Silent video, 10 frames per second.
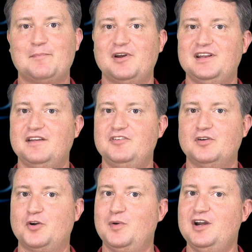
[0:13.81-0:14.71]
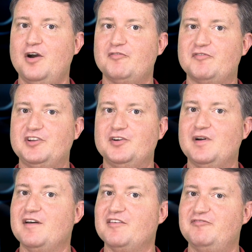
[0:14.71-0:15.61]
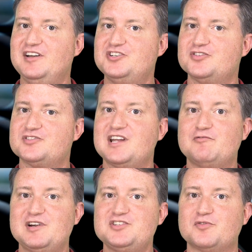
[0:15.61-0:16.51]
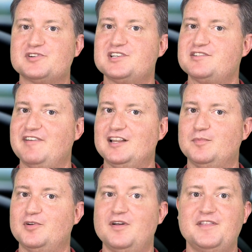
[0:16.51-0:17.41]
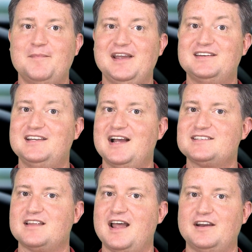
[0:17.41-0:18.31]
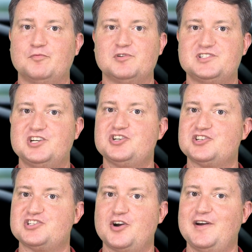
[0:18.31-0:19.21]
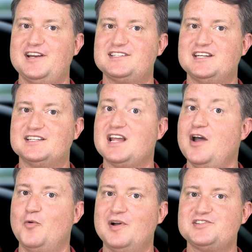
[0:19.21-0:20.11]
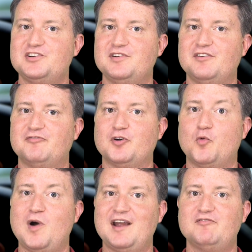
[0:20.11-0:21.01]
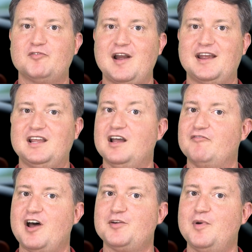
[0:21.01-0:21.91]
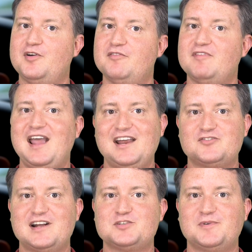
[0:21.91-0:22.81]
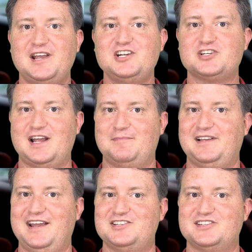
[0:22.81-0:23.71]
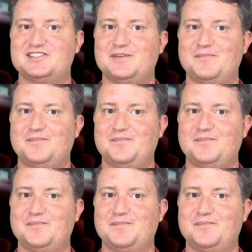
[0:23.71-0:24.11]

I'm going to give you a quick overview of the features and resources available that make TI's line of precision SAR ADCs well suited for a wide variety of automotive and transportation applications.